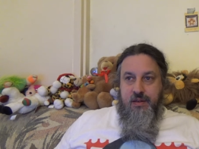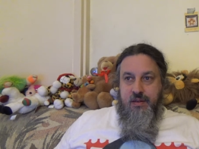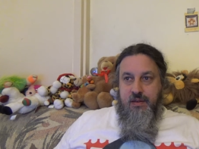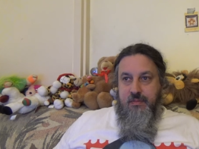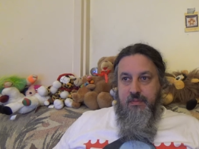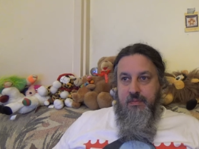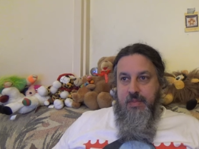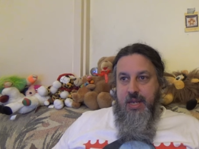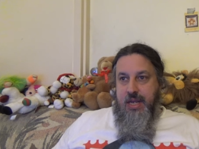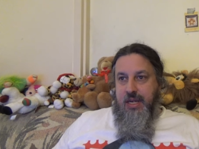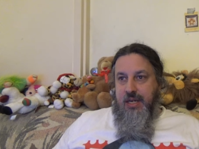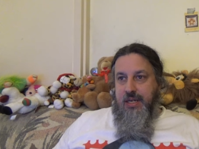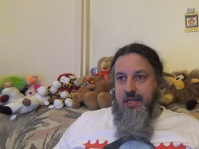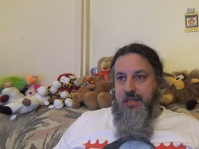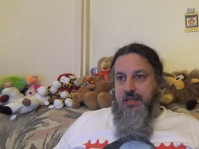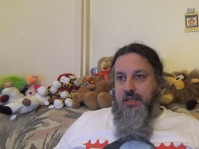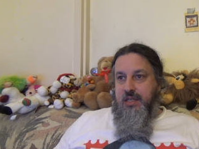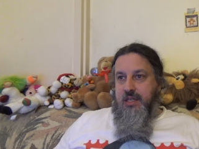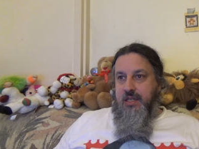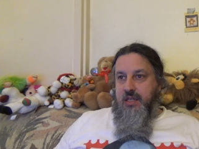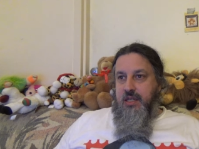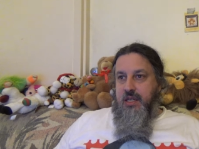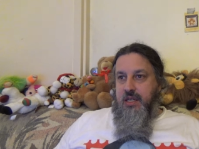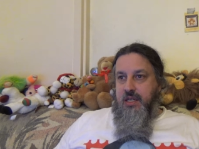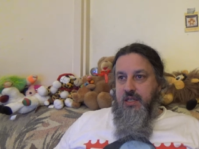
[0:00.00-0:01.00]
make a
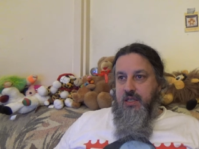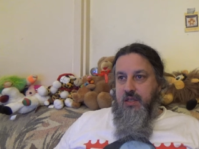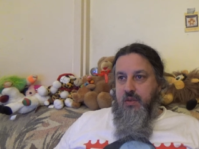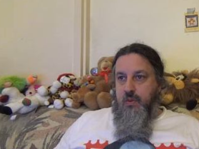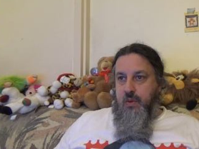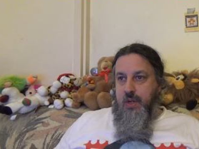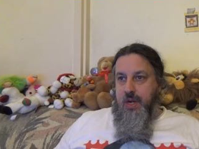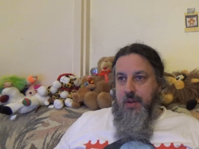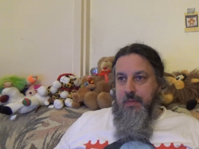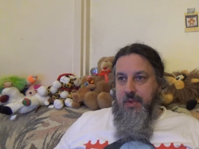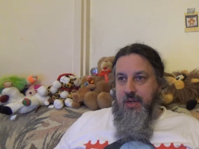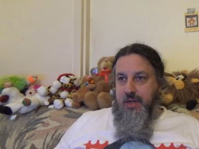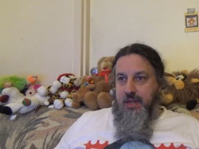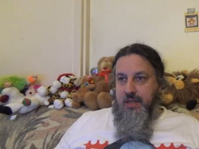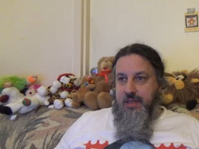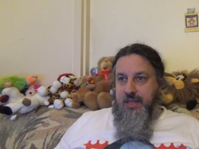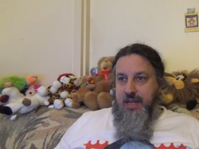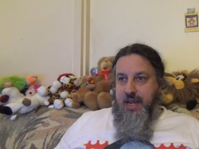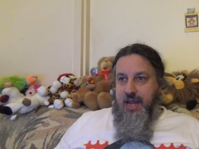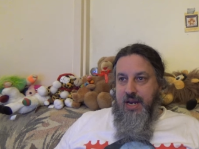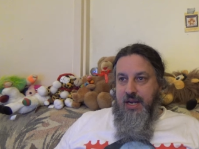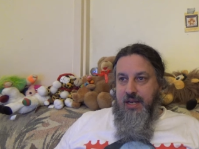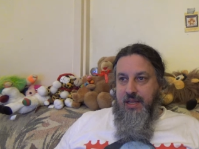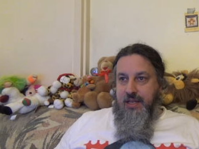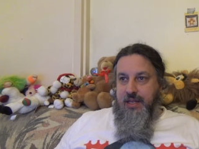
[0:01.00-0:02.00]
decision as to what I'm going to
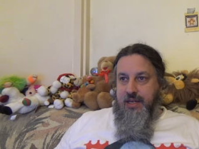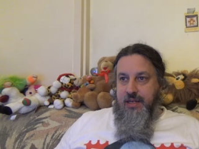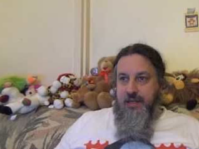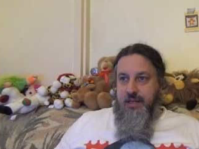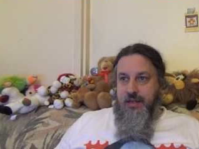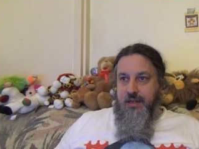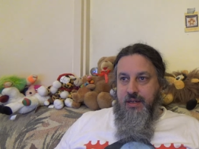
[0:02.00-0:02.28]
title it.